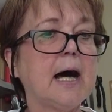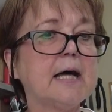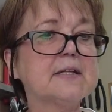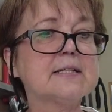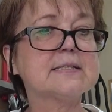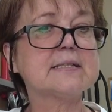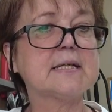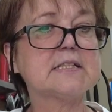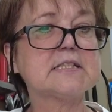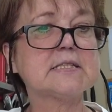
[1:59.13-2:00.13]
And this
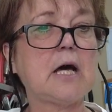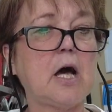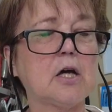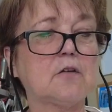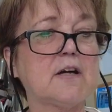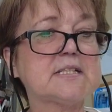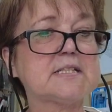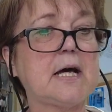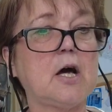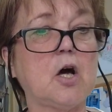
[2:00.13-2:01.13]
is
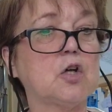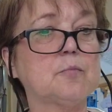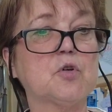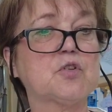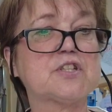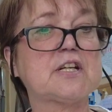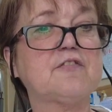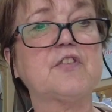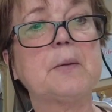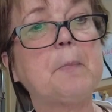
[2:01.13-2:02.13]
grated at home, not the
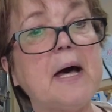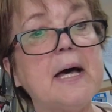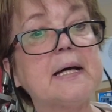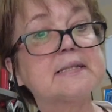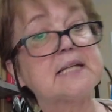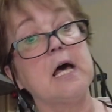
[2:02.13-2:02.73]
stuff from the bags,